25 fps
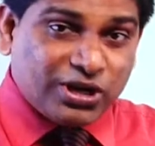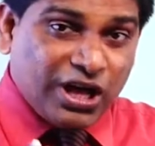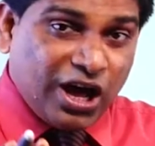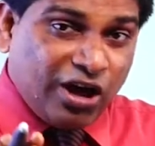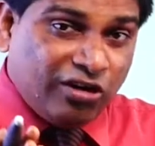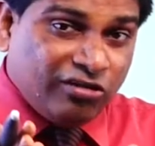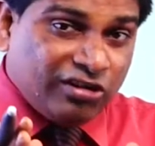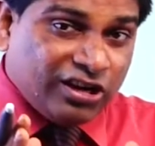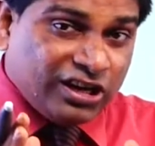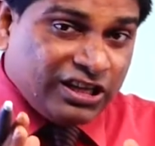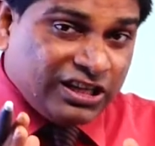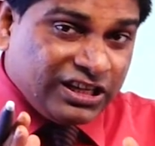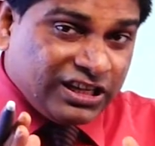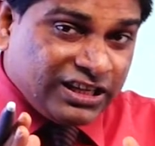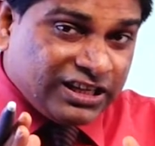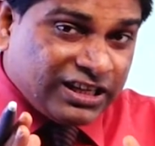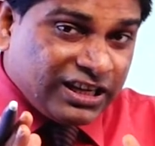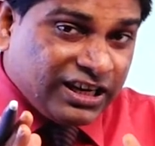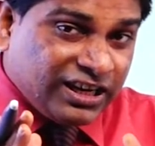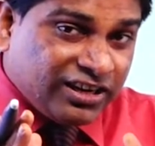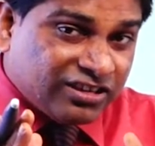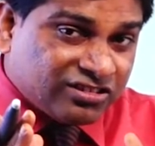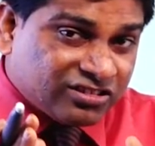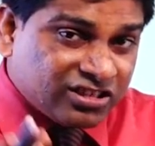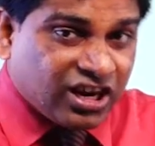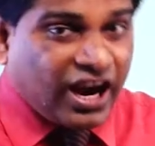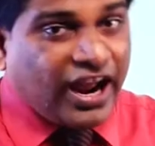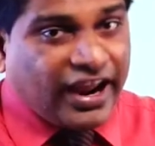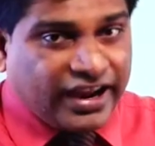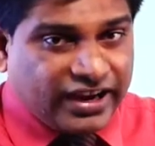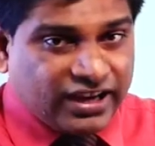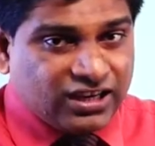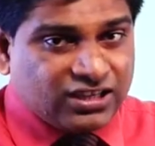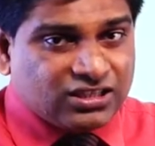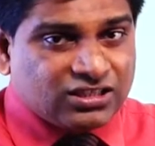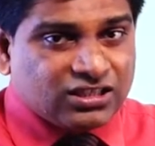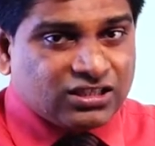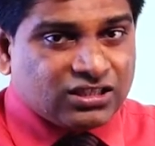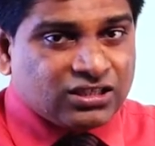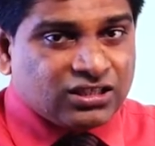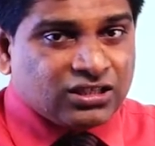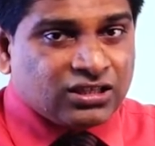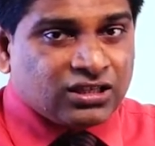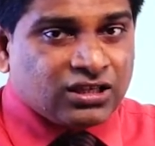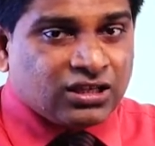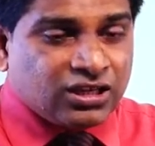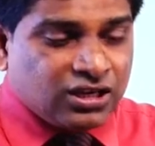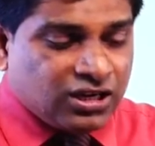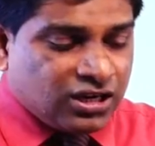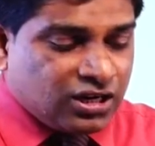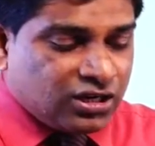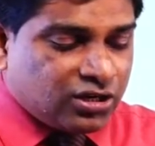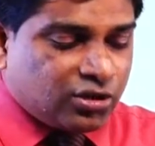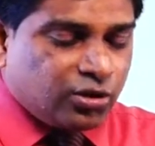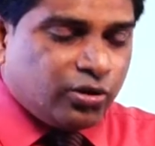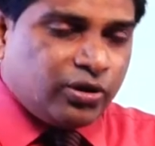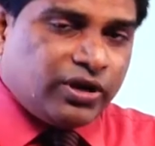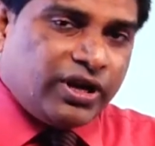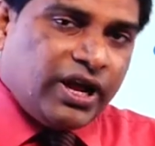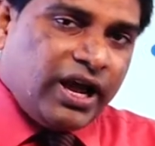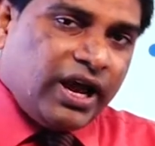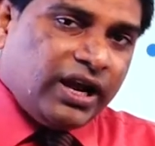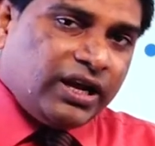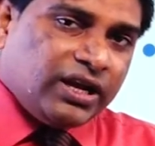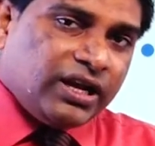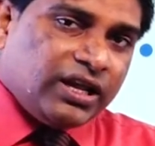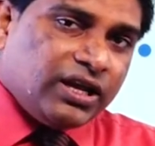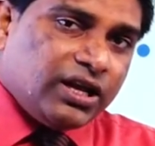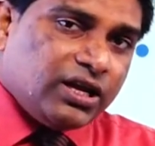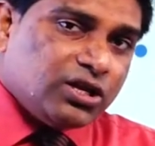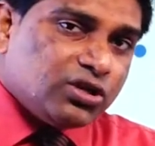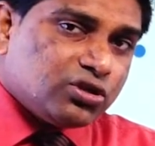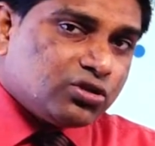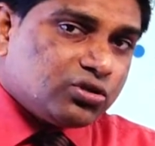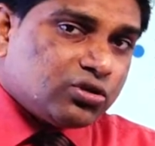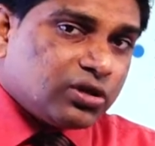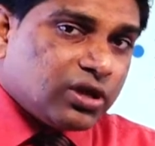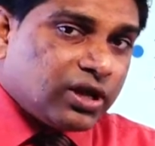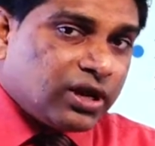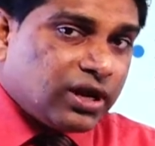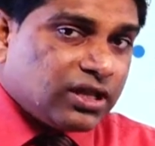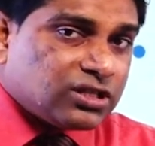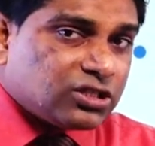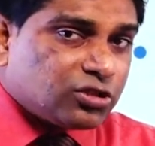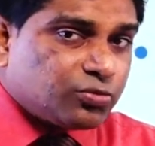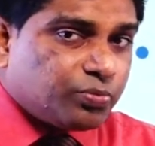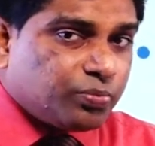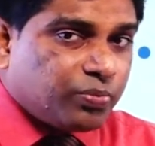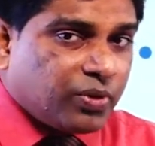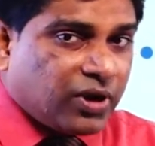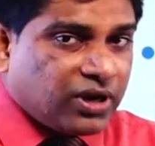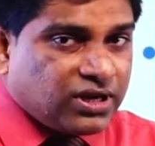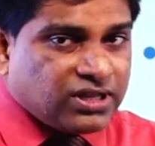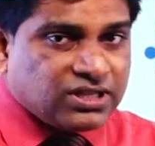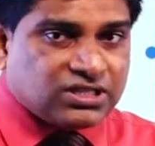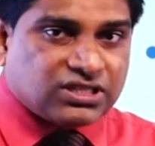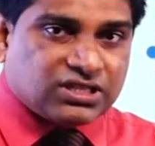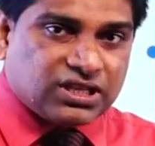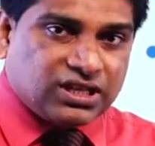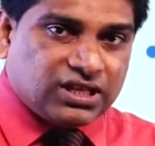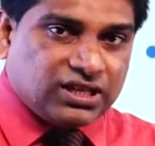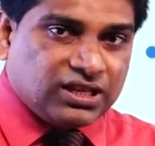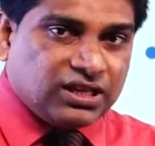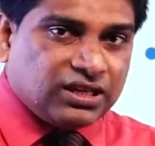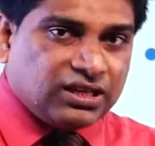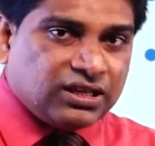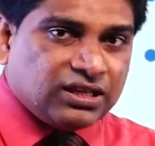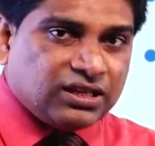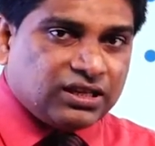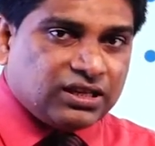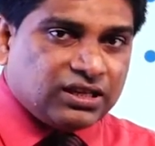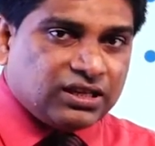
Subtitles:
have legal right to get insurance policy